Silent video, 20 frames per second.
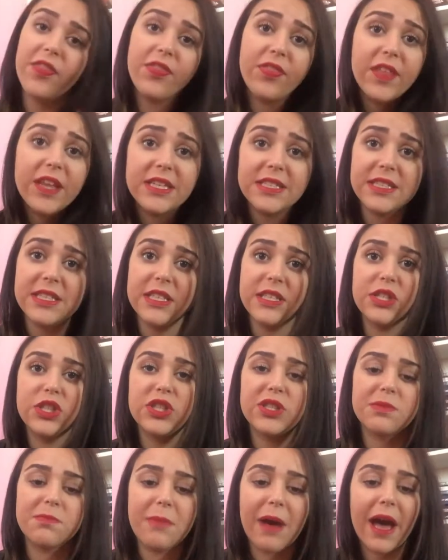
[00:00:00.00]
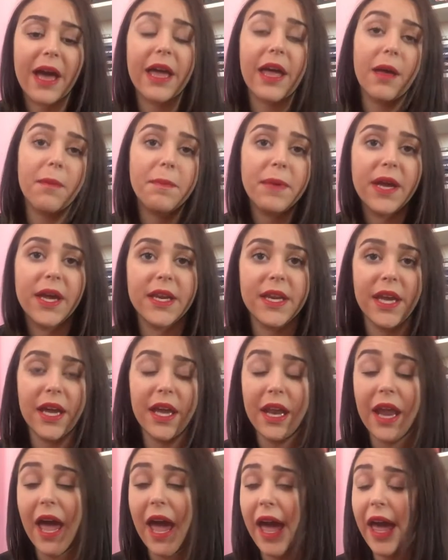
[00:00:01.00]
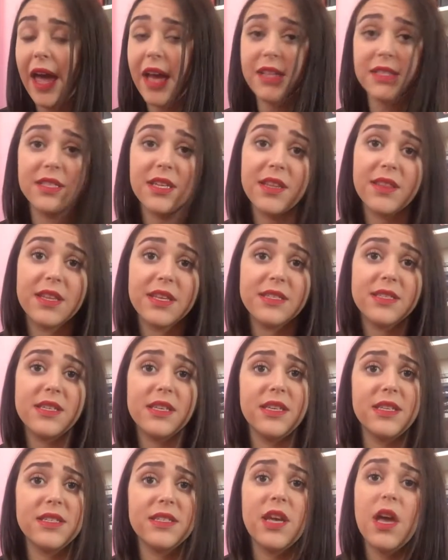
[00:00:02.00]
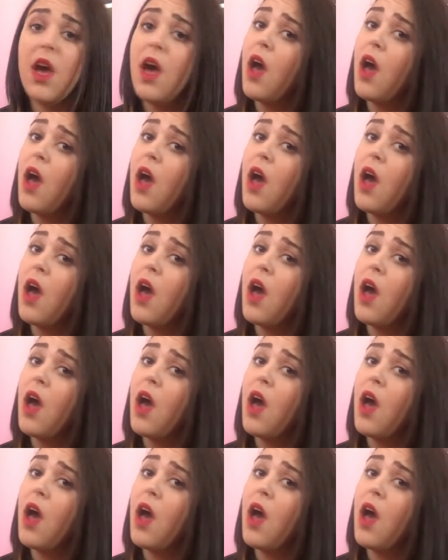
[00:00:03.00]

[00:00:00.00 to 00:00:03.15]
This is just my opinion, and this is